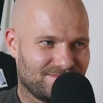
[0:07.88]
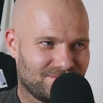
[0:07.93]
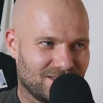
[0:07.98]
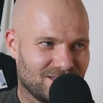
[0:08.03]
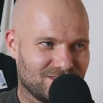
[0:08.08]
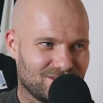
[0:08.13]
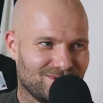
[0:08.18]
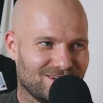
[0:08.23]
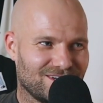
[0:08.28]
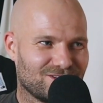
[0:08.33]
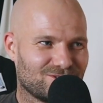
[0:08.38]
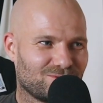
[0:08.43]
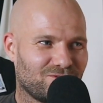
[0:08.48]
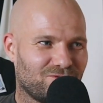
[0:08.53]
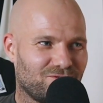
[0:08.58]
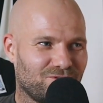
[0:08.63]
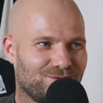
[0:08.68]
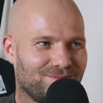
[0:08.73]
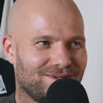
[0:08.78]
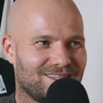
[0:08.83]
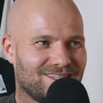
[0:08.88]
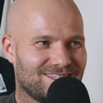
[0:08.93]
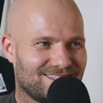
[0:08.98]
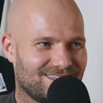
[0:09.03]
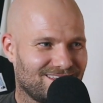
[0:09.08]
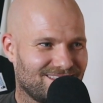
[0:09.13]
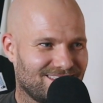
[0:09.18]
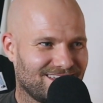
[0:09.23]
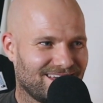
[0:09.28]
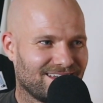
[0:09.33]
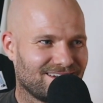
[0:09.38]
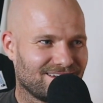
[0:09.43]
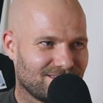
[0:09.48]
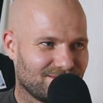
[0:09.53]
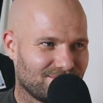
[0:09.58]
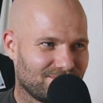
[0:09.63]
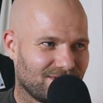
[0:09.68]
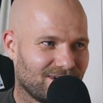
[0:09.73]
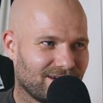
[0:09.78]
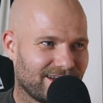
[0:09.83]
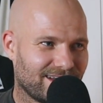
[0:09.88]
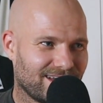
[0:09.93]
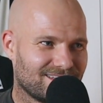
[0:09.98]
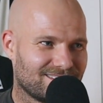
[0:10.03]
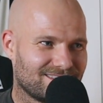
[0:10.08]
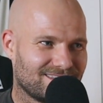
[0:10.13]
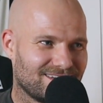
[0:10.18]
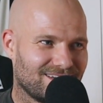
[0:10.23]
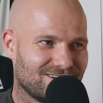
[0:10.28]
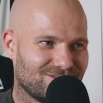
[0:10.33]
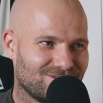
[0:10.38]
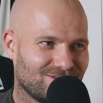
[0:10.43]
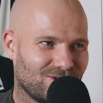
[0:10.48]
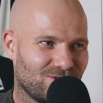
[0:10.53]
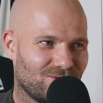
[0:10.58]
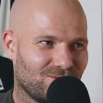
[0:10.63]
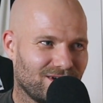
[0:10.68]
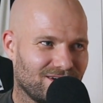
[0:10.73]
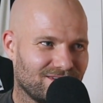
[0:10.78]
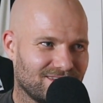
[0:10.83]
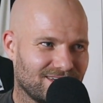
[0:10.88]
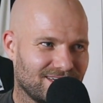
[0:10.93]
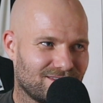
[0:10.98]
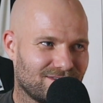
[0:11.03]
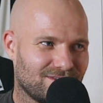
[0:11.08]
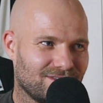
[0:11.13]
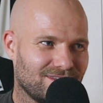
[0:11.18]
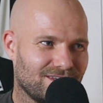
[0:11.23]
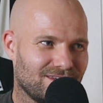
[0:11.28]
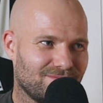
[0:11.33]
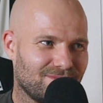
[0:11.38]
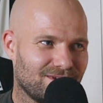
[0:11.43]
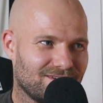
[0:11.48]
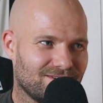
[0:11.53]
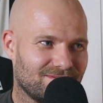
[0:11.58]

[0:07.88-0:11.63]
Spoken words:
Is it because we're filming this at the end of the podcast and I took a while to get to the email?